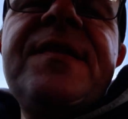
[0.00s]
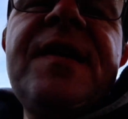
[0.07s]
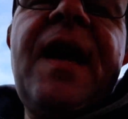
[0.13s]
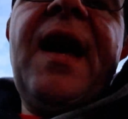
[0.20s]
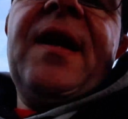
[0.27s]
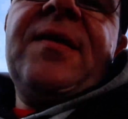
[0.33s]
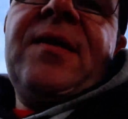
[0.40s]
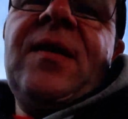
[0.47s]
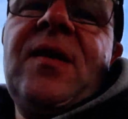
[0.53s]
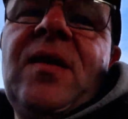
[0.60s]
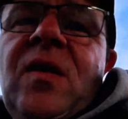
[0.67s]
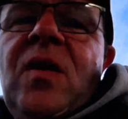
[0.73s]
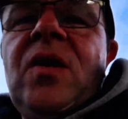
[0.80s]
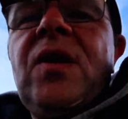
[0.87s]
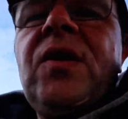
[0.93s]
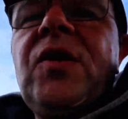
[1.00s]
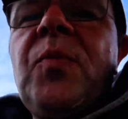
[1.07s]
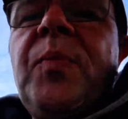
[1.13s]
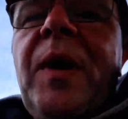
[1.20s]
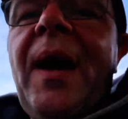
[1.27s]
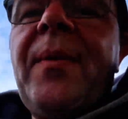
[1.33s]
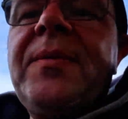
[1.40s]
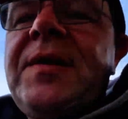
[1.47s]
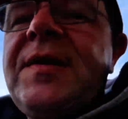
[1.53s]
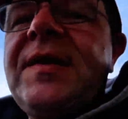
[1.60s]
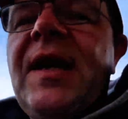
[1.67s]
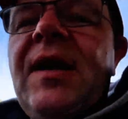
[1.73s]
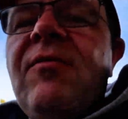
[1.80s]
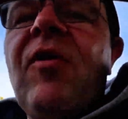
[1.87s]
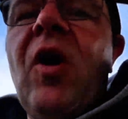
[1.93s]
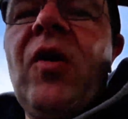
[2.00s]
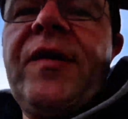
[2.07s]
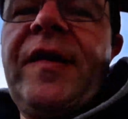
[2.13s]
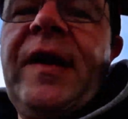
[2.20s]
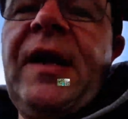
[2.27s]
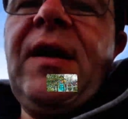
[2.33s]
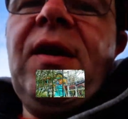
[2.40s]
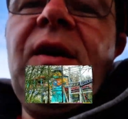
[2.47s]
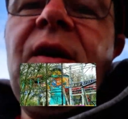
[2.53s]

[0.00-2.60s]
said you'd be able to see Roxie